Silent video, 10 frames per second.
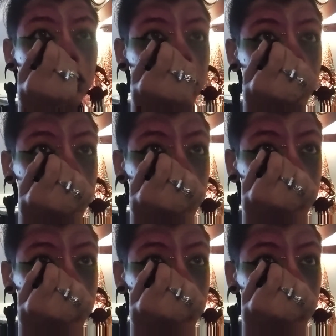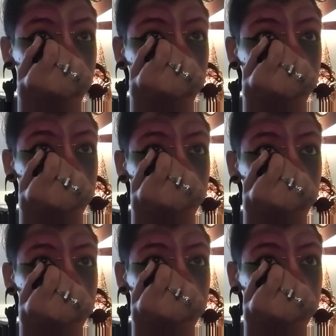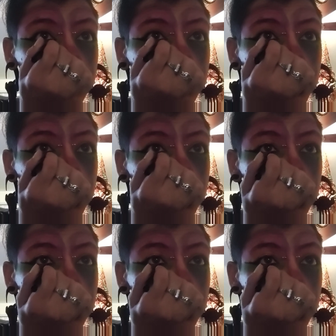line the inner corner more naturally,